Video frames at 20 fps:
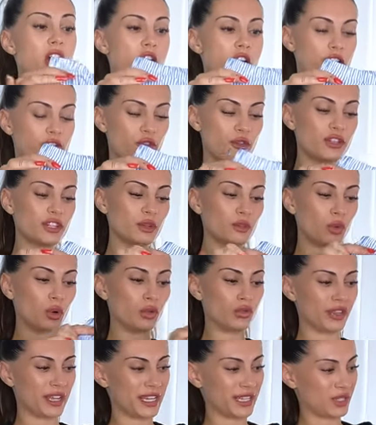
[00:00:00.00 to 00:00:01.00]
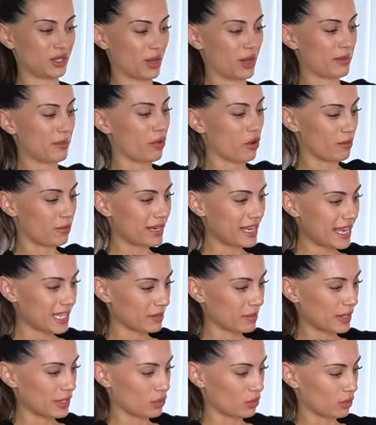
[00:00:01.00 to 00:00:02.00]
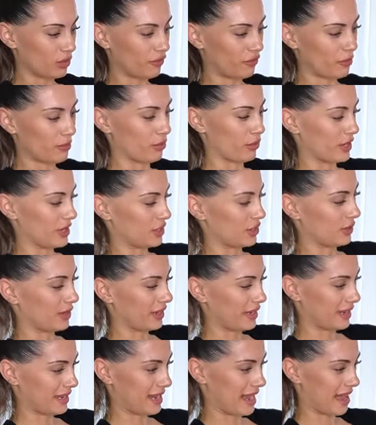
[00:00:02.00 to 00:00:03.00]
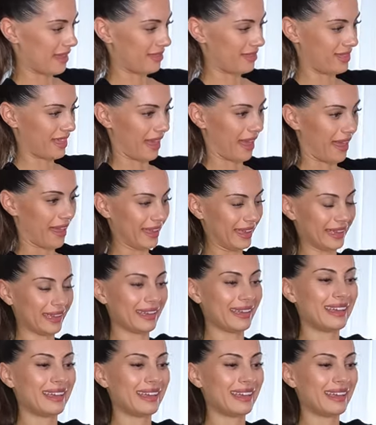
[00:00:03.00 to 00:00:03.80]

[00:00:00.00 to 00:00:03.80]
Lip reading: I've already worn this, so it probably has my dog footprints on it. Yeah, there.